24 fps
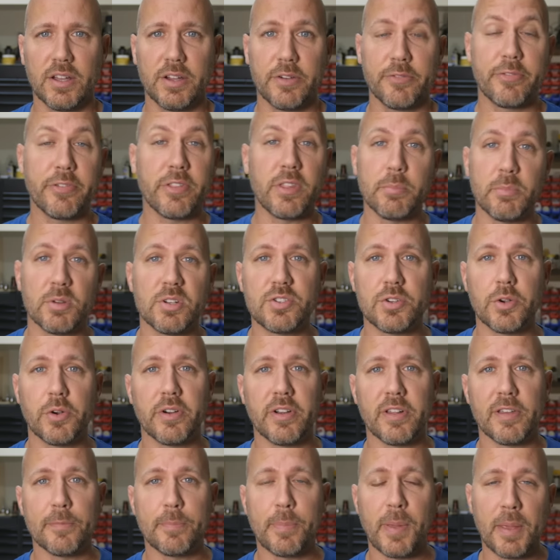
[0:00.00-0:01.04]
For the
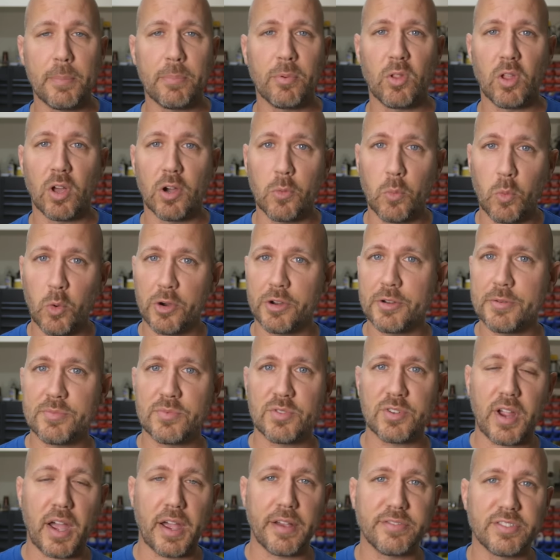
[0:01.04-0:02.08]
majority of people, a worm
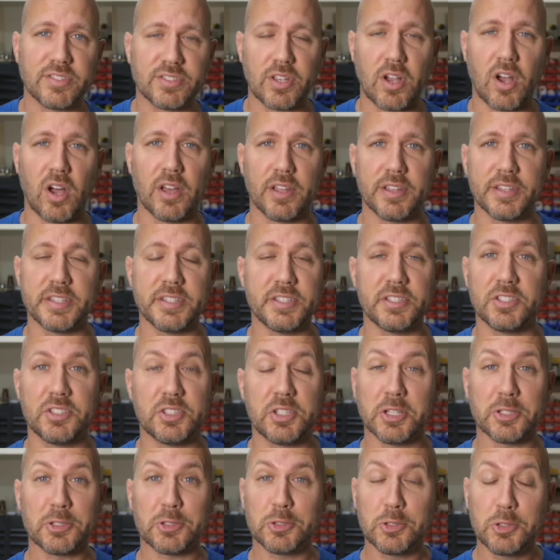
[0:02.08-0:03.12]
drive saw is
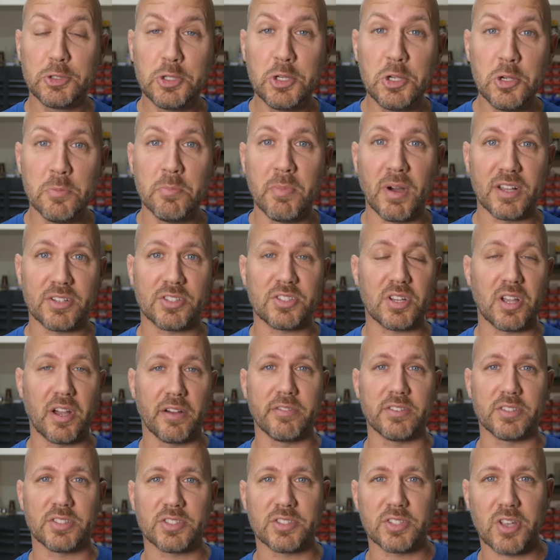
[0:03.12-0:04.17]
just too much
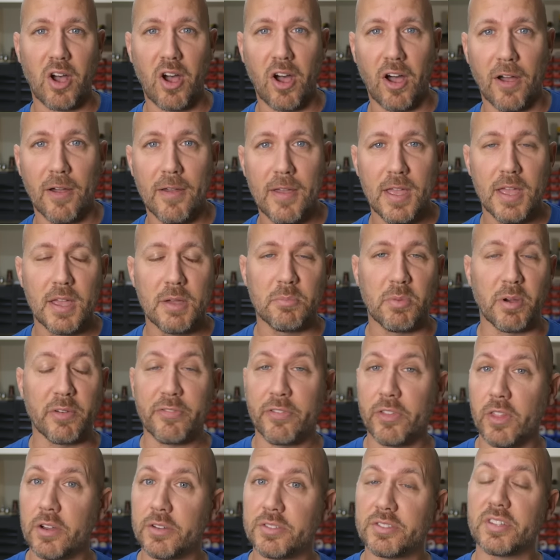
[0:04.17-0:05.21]
of a saw, but
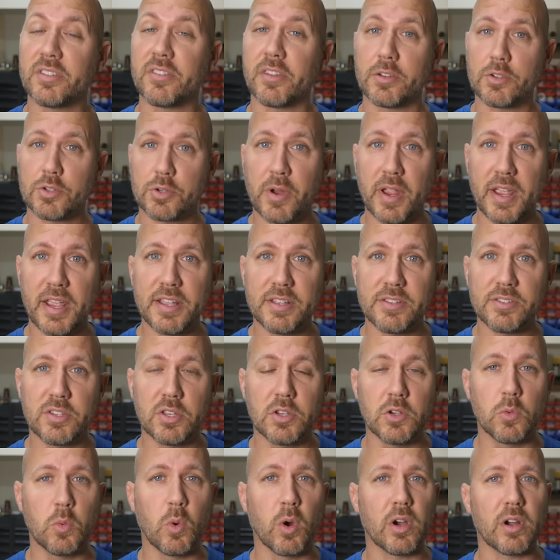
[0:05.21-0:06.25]
for those in the trades
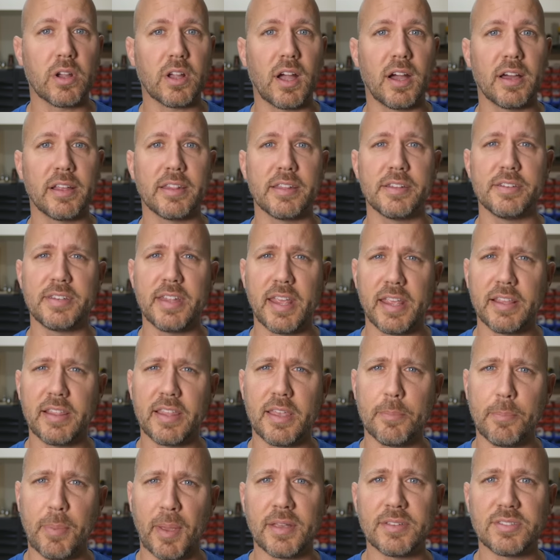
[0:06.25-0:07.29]
who work on a
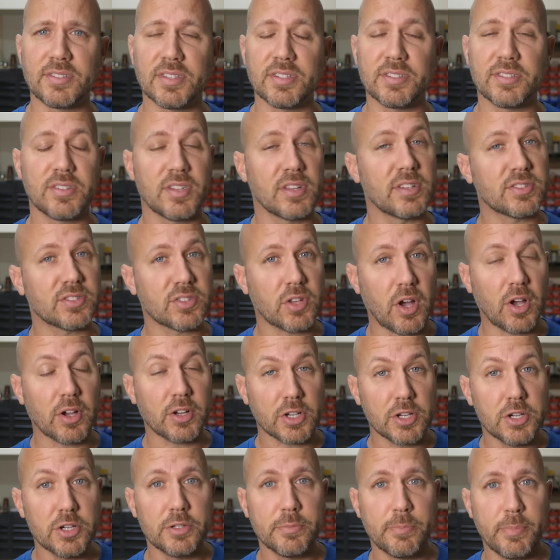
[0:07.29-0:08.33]
daily basis, this saw
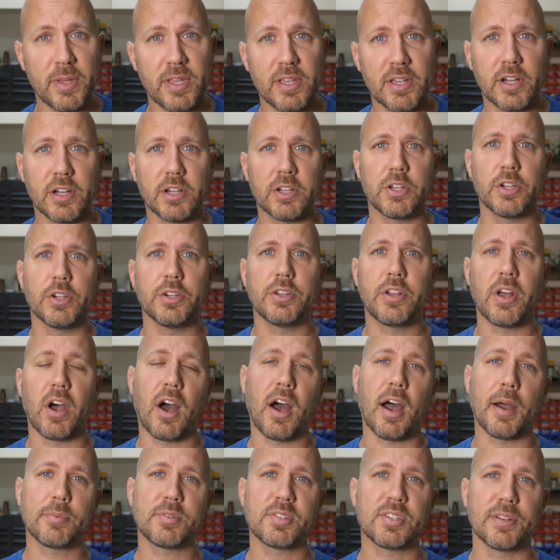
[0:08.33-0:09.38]
could be a good
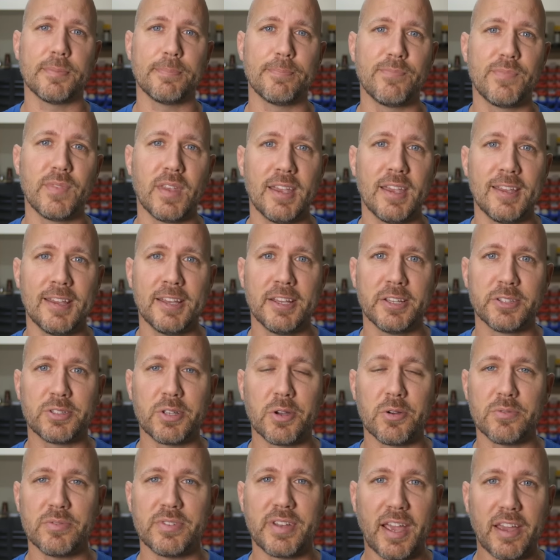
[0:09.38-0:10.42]
option.
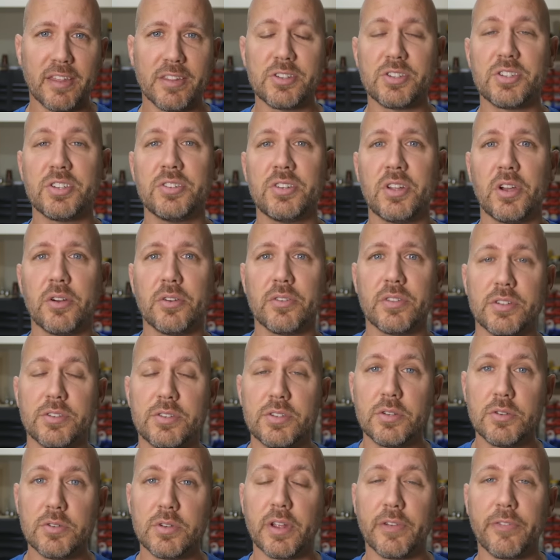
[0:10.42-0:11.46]
So now that you know the
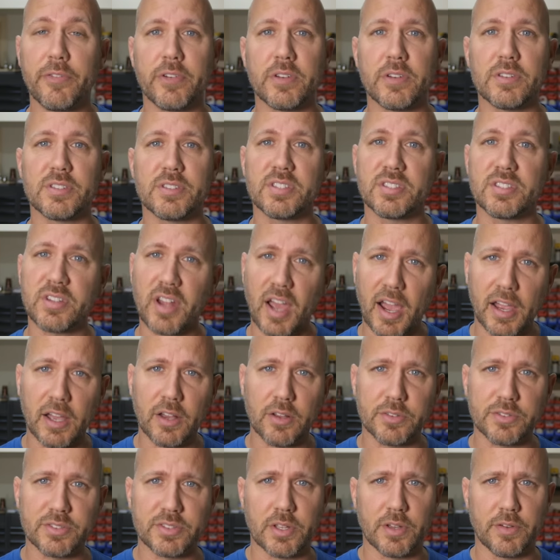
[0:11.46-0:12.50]
two different
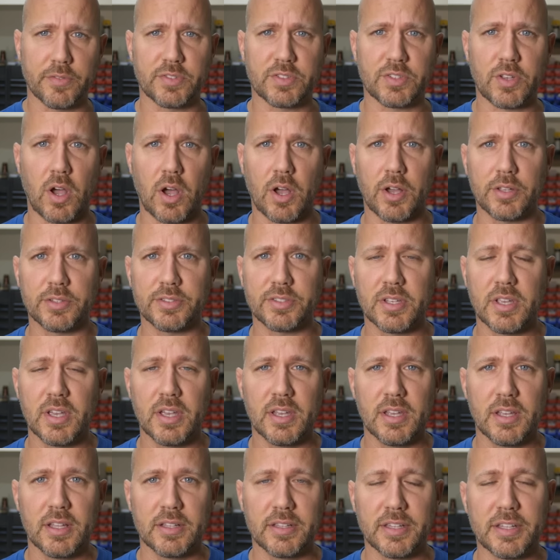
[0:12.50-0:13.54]
styles of saws,
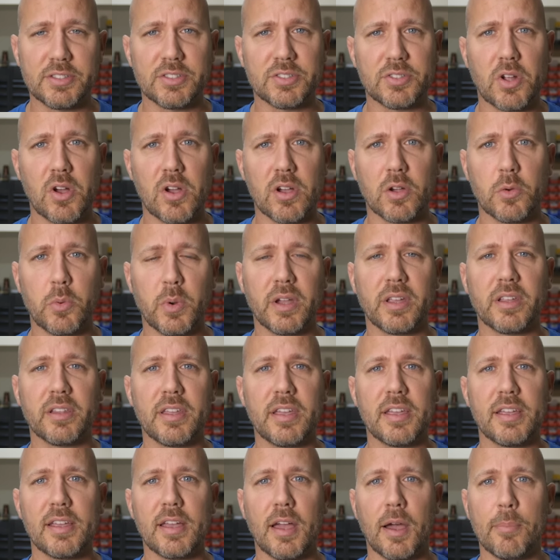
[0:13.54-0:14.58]
let's talk
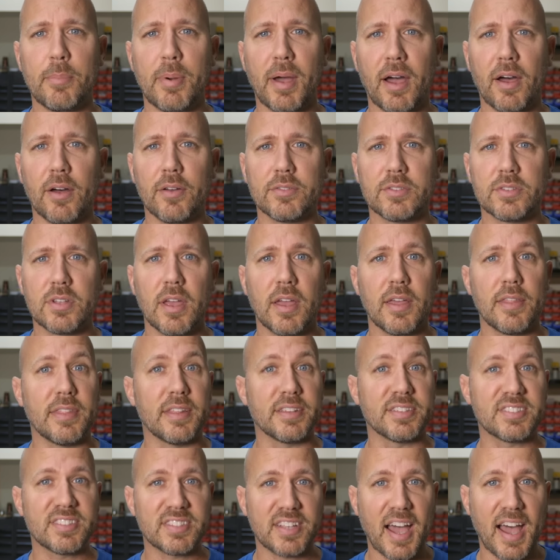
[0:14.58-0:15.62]
quickly about the
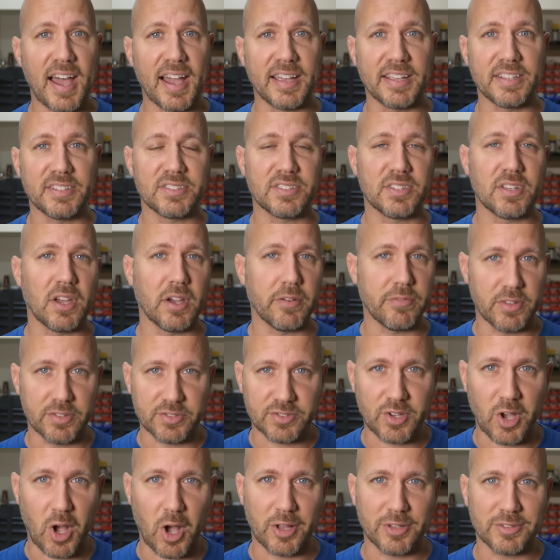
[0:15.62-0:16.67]
size of the
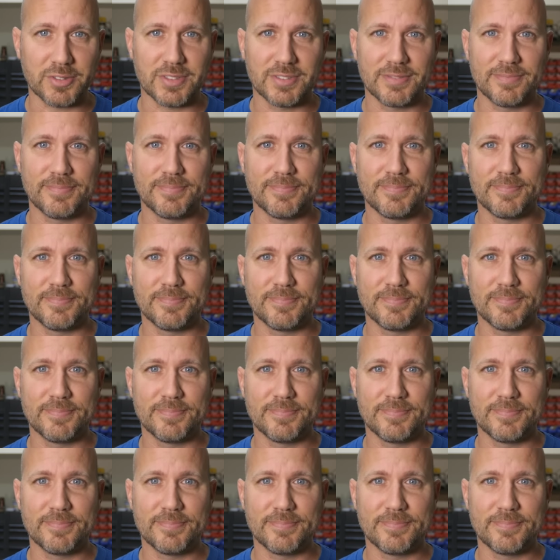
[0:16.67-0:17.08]
saws.